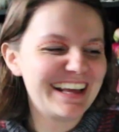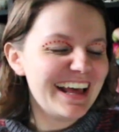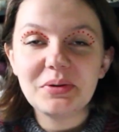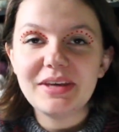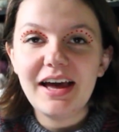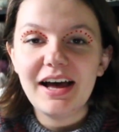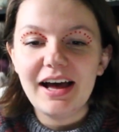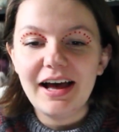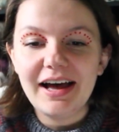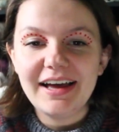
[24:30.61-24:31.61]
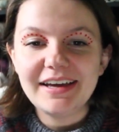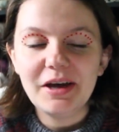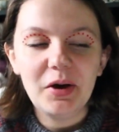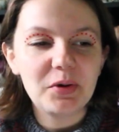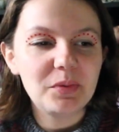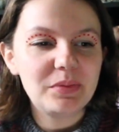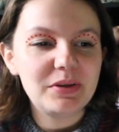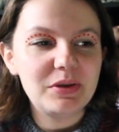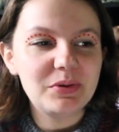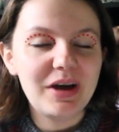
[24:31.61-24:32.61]
So yeah, I hope
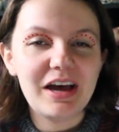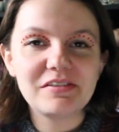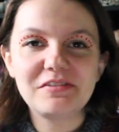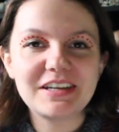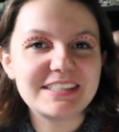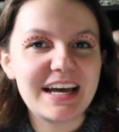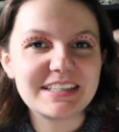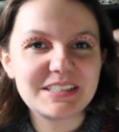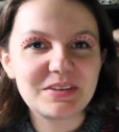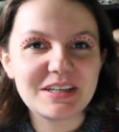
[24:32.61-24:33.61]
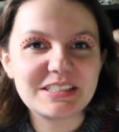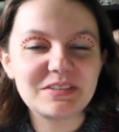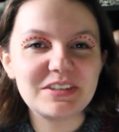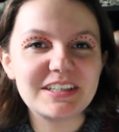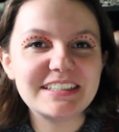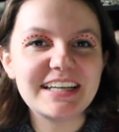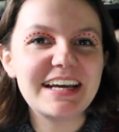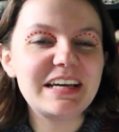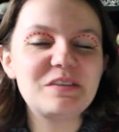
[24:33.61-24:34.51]
you have a fantastic rest of your day.